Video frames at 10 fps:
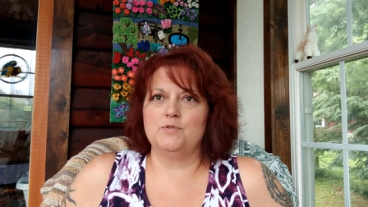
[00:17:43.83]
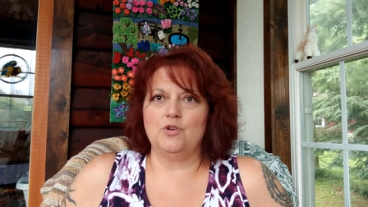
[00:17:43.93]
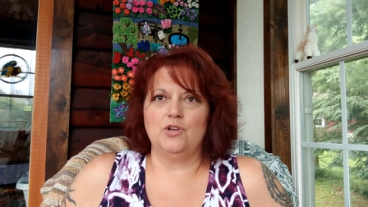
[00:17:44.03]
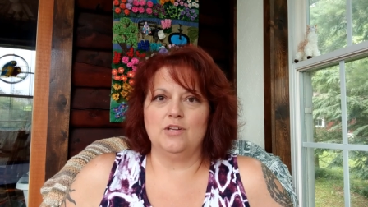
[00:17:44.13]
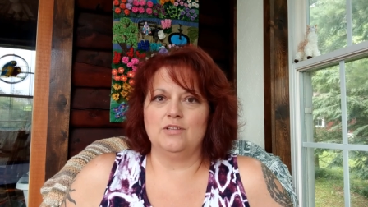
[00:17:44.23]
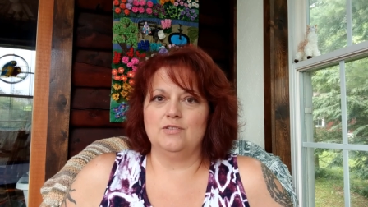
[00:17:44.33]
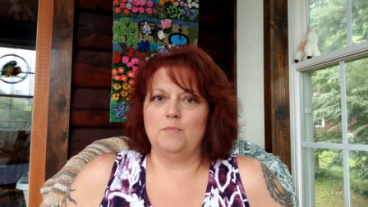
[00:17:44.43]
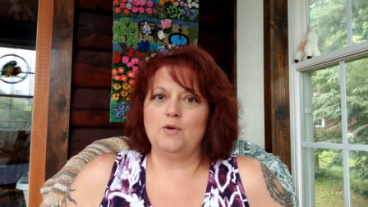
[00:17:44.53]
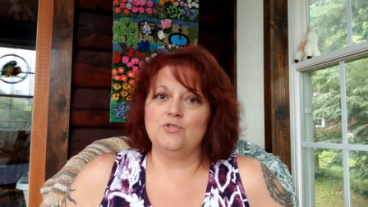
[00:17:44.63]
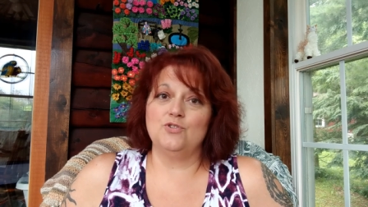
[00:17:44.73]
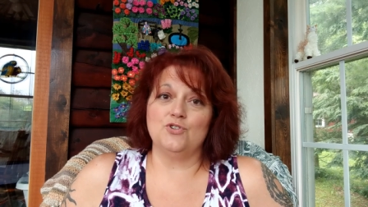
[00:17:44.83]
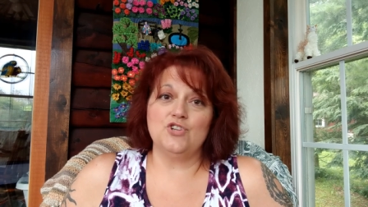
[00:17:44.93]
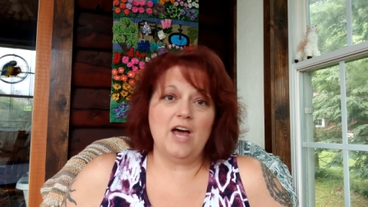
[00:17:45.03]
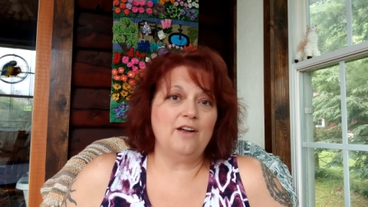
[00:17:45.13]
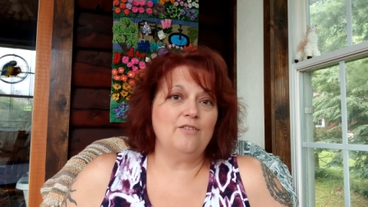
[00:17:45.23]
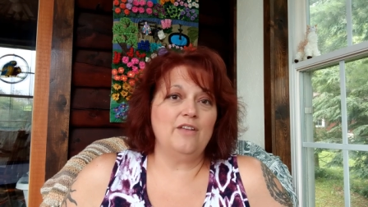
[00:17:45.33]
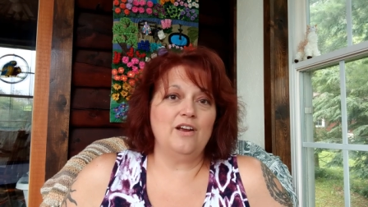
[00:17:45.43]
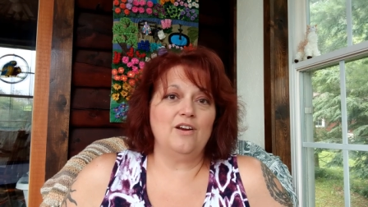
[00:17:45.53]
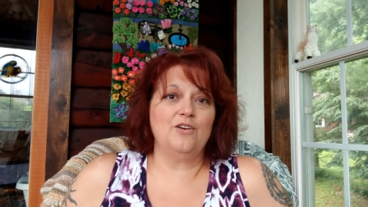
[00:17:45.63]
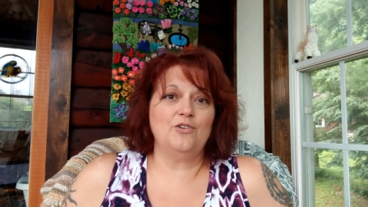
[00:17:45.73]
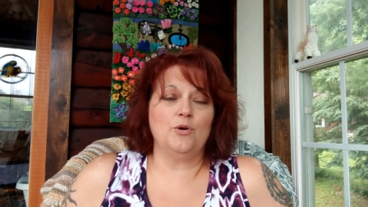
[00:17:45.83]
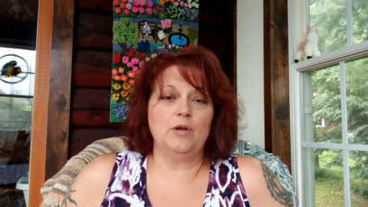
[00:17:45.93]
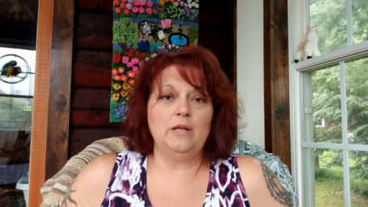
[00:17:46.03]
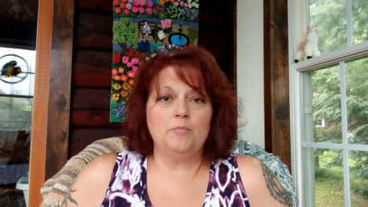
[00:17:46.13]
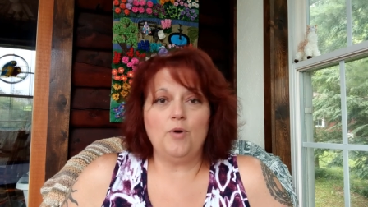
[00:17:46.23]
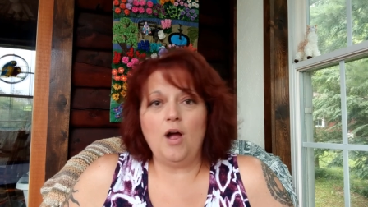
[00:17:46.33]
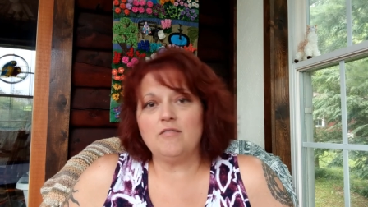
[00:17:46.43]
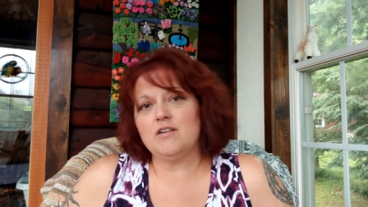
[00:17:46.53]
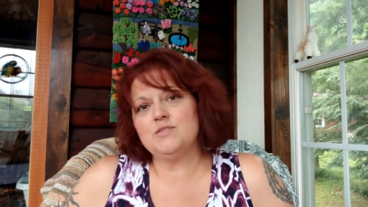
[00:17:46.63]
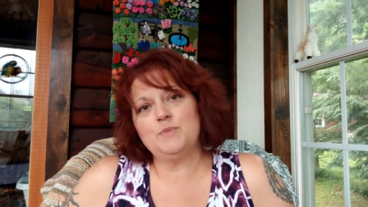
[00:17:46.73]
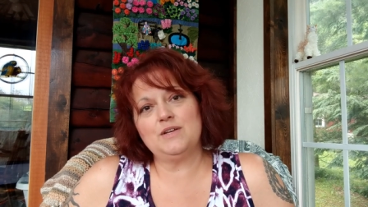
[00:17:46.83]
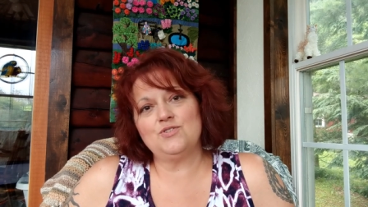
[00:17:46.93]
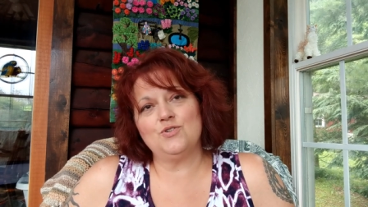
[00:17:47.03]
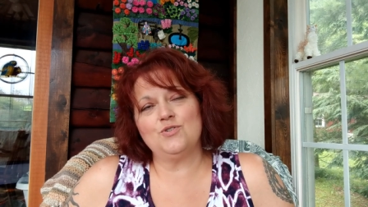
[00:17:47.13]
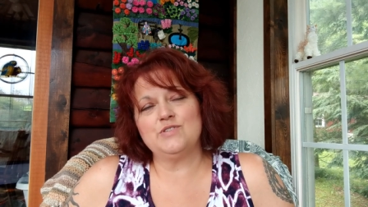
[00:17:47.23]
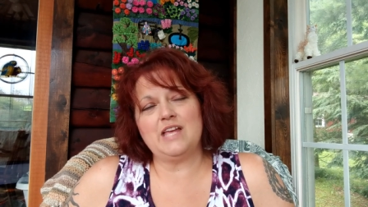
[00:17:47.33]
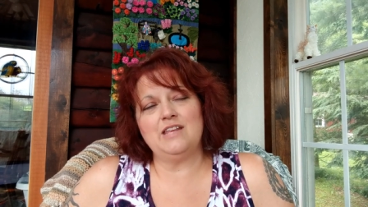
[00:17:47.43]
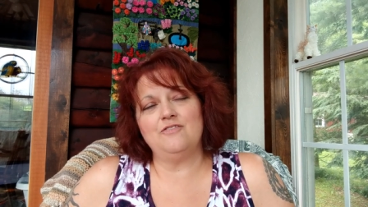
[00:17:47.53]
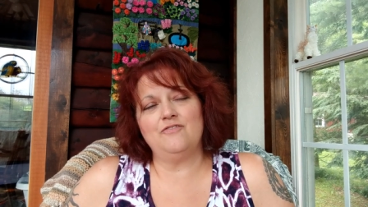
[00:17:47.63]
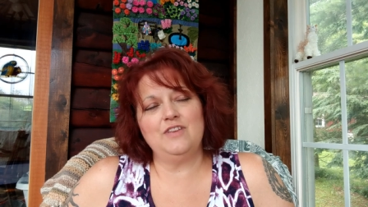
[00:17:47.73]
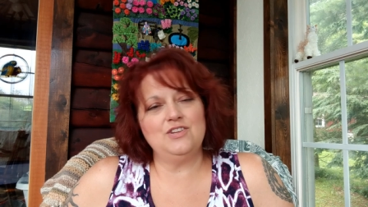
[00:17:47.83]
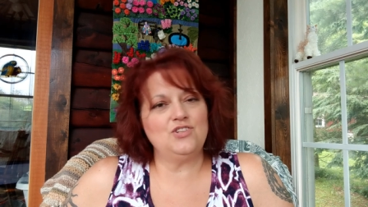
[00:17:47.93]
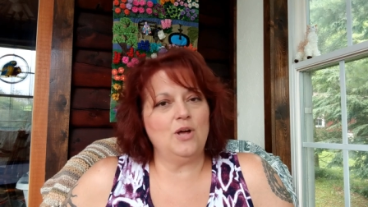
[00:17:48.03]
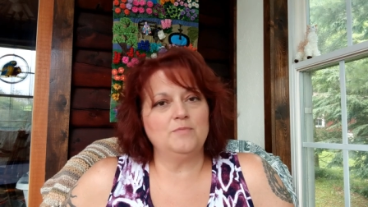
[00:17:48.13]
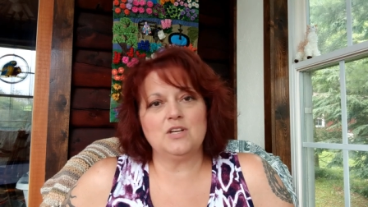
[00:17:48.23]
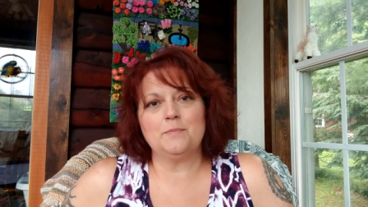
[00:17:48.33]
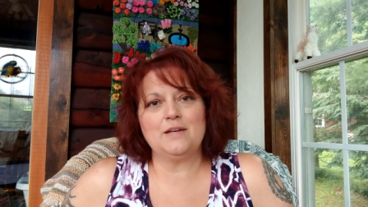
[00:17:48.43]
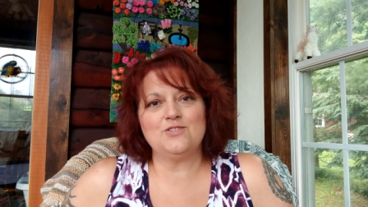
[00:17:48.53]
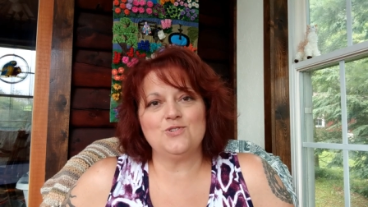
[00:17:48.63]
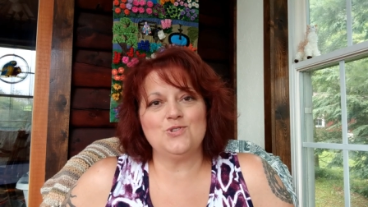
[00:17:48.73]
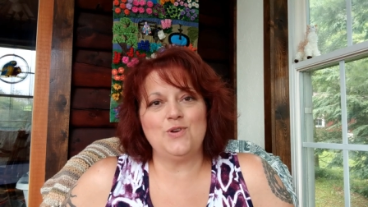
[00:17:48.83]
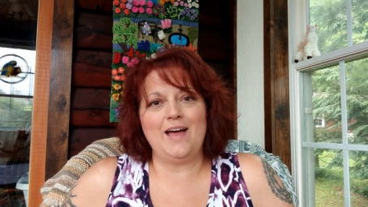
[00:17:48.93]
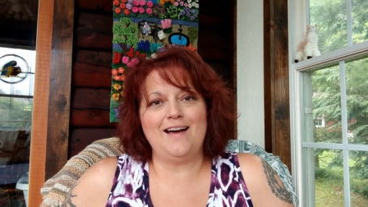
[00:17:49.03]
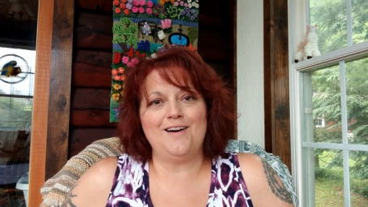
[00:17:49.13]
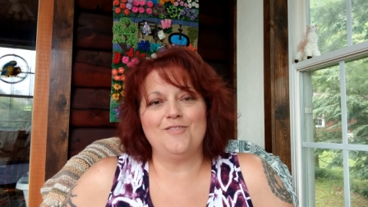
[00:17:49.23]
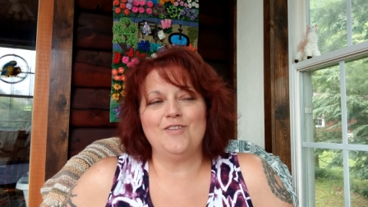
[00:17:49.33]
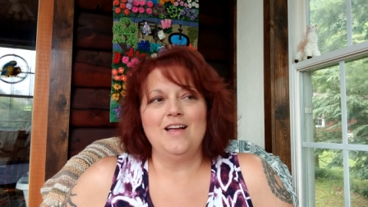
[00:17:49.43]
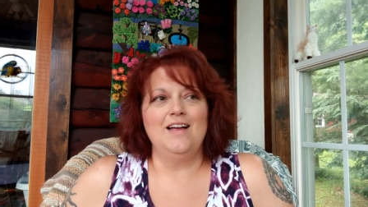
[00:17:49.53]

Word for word: so you can post your chatter there, your in progress pictures, any finished object pictures you have.